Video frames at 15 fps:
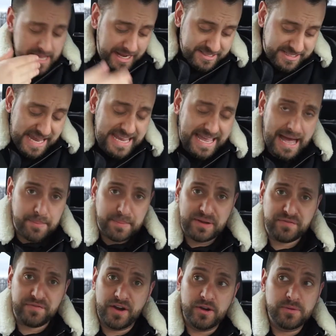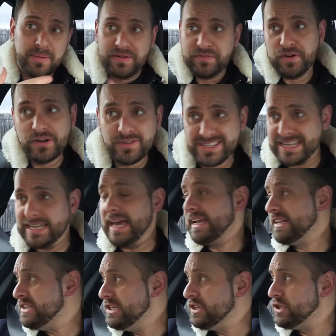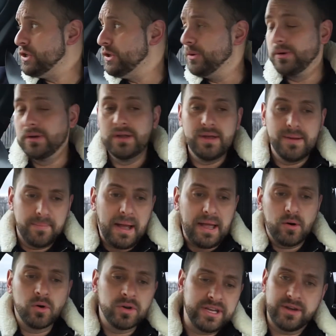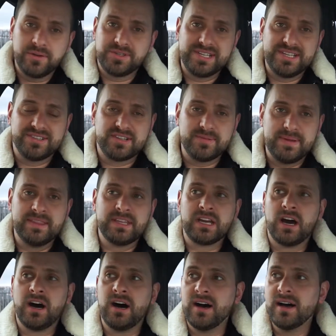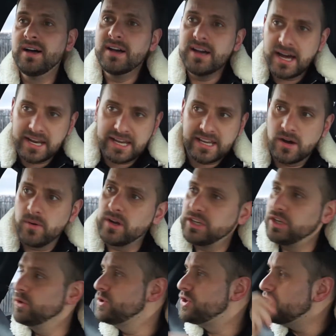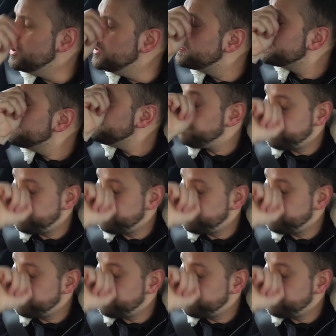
I take out my phone, my phone's connected to my audio system in the car, and I go on YouTube